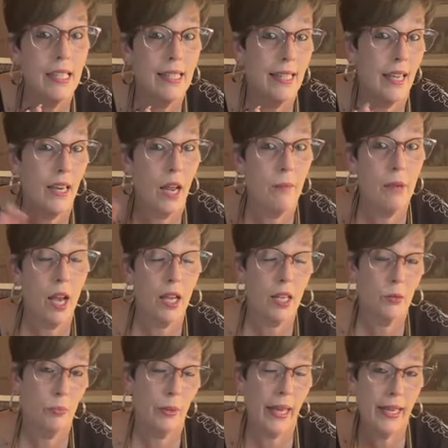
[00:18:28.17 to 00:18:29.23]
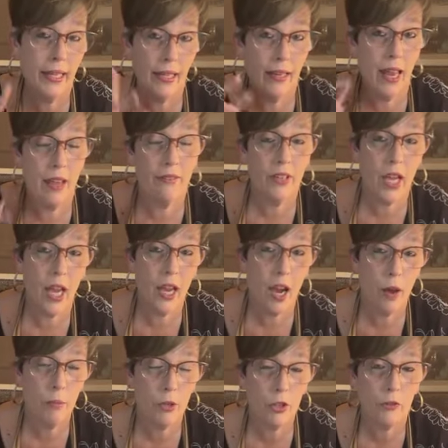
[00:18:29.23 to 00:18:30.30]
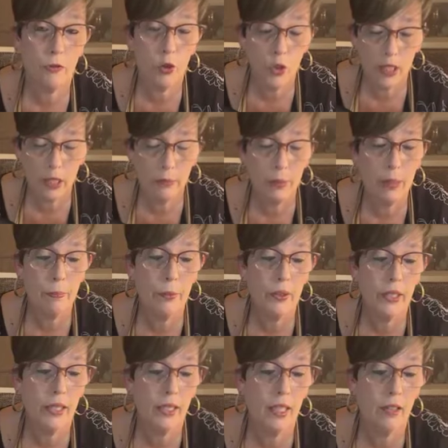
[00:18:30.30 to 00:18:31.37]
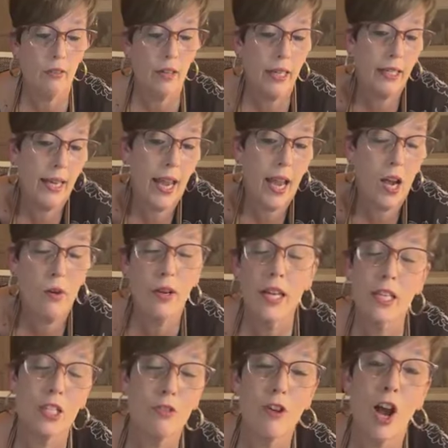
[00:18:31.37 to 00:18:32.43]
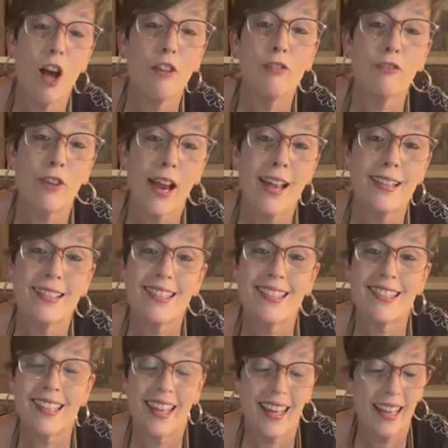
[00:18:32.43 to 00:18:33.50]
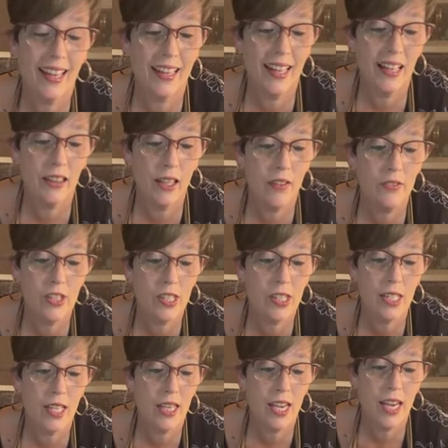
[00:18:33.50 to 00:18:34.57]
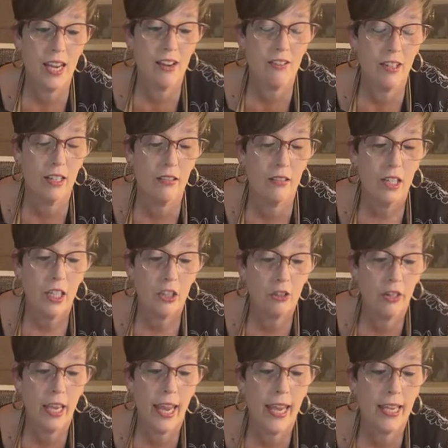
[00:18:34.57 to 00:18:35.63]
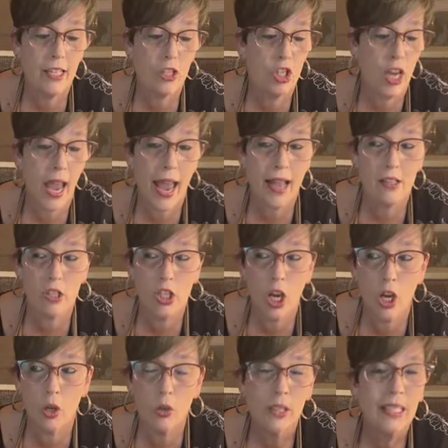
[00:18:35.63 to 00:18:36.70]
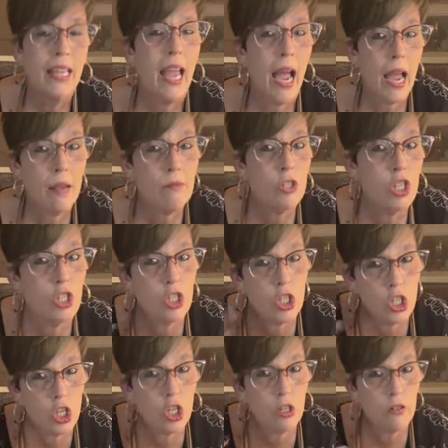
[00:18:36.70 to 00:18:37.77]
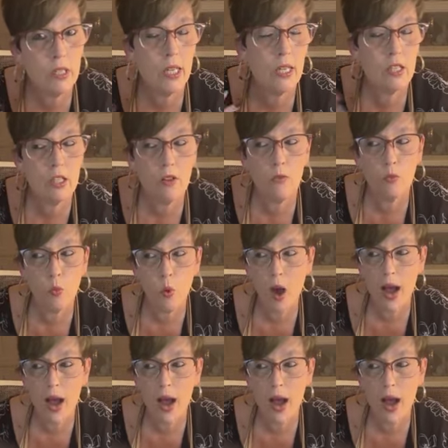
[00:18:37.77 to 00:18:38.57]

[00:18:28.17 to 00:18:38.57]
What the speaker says: listen, I'm not complaining. I've got almost 40 people in here right now and you're all friends and I love to sit here and create and chat. So I'm just curious of